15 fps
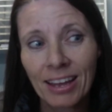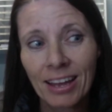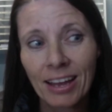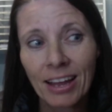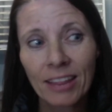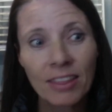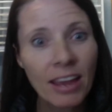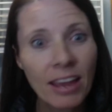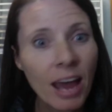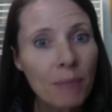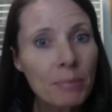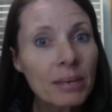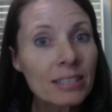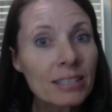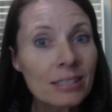they're
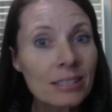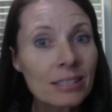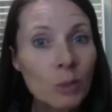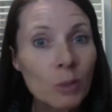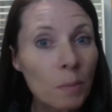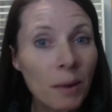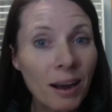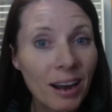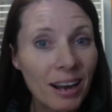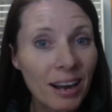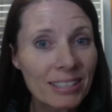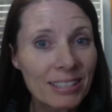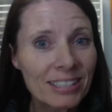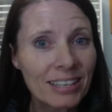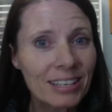happening to stop
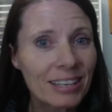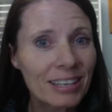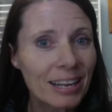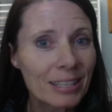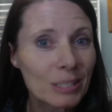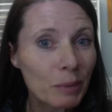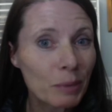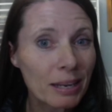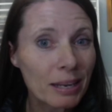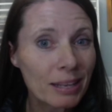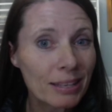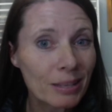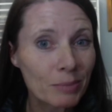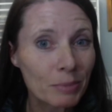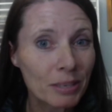past and spend a
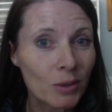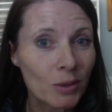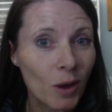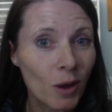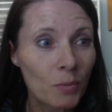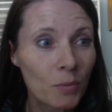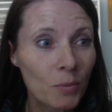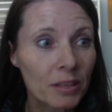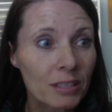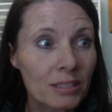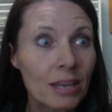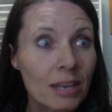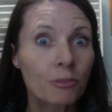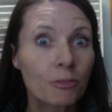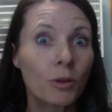little bit of time with us,
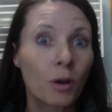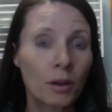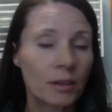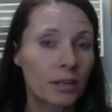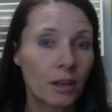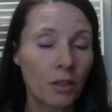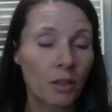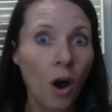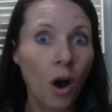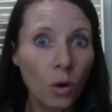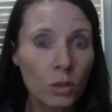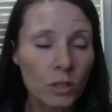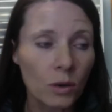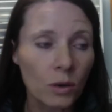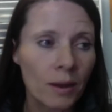if not, you know, the whole
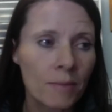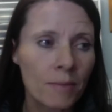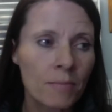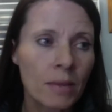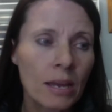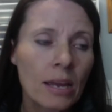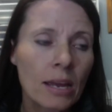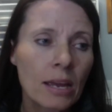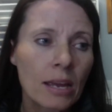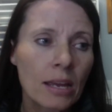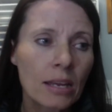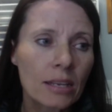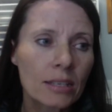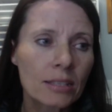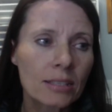time,
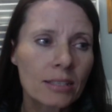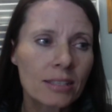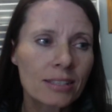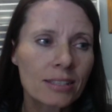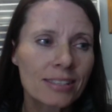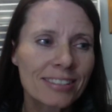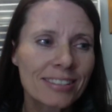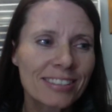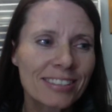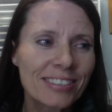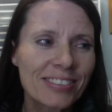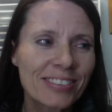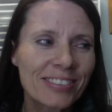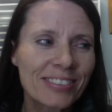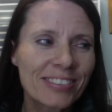is
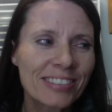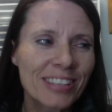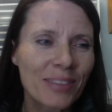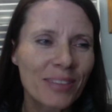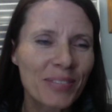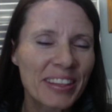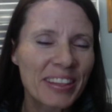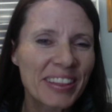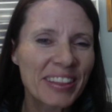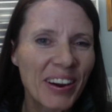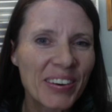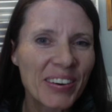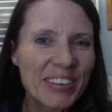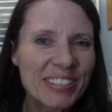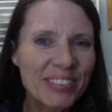something that I
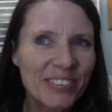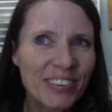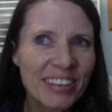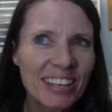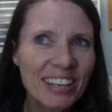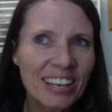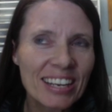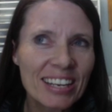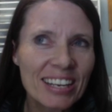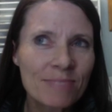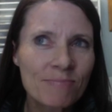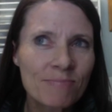was really